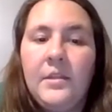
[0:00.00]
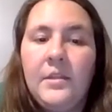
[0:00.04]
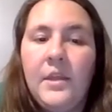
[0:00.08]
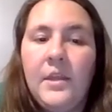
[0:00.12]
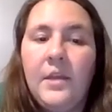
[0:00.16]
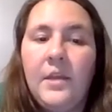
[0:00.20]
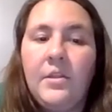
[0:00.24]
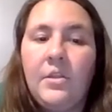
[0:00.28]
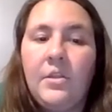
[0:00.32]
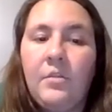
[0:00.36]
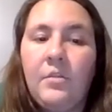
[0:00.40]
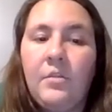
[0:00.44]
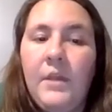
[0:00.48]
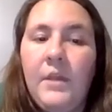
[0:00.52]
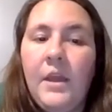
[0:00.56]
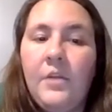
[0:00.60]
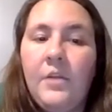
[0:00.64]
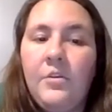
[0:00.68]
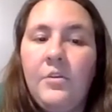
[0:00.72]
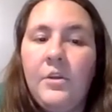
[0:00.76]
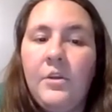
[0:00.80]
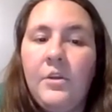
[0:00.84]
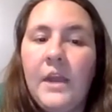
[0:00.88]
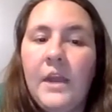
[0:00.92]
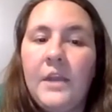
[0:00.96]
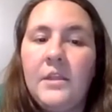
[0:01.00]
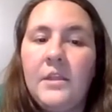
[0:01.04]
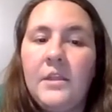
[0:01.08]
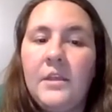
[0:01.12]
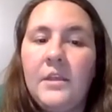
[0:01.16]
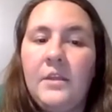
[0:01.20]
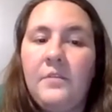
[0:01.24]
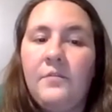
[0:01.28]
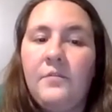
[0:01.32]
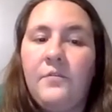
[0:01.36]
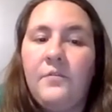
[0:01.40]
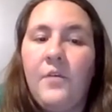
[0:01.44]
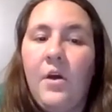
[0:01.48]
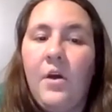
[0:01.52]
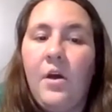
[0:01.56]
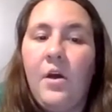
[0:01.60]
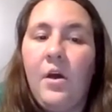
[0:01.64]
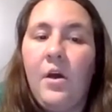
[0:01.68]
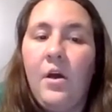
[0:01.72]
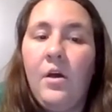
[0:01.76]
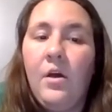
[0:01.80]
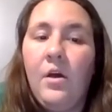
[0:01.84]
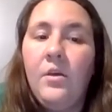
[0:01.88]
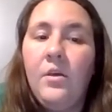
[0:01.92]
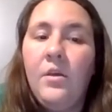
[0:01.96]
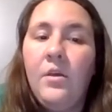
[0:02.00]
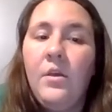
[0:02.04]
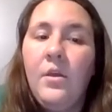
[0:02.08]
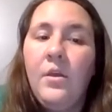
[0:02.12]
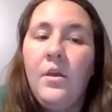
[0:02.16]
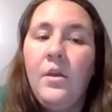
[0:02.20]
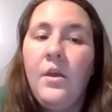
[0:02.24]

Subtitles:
does 319 fall